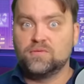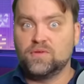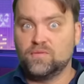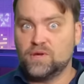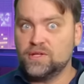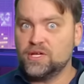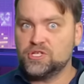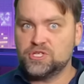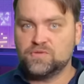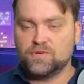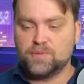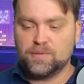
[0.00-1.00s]
With one
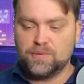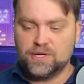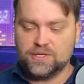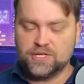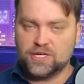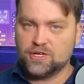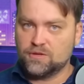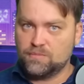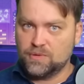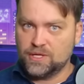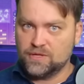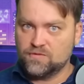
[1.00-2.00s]
engine, we prepared the
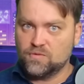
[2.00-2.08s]
airplane